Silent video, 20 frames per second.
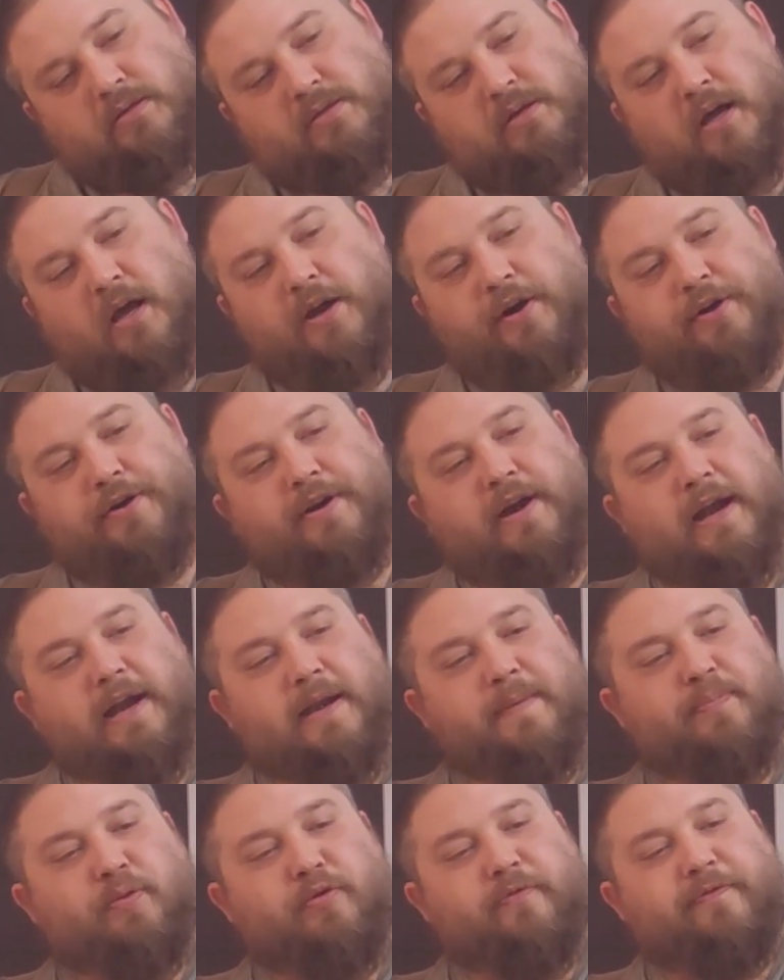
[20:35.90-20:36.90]
So
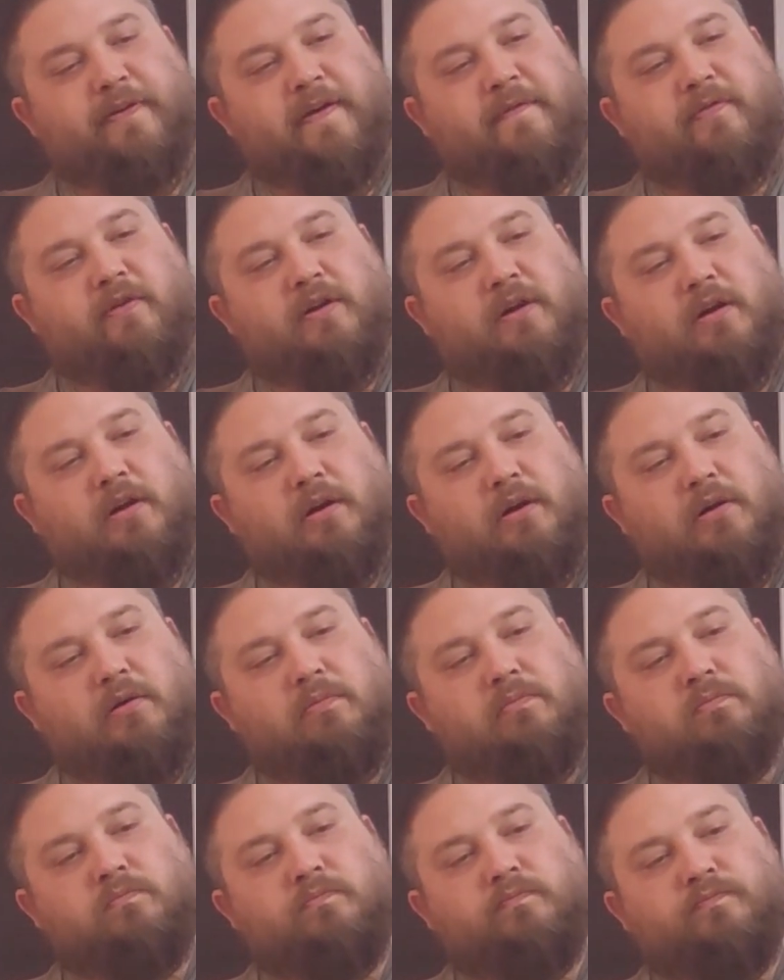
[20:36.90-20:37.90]
190 proof
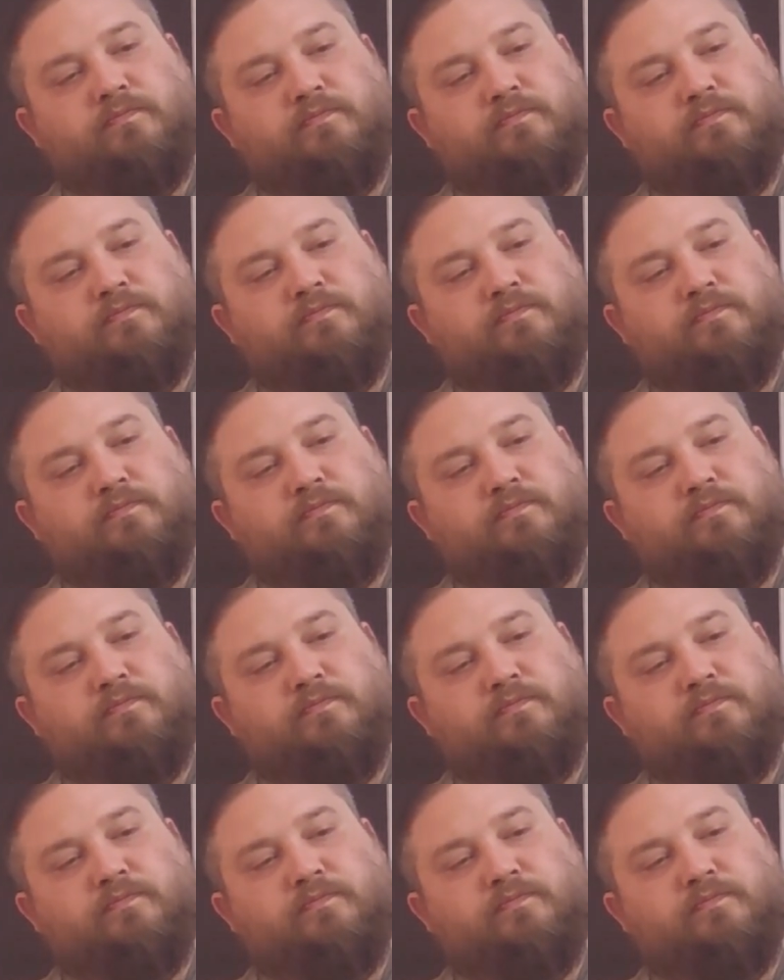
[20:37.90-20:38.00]
Everclear.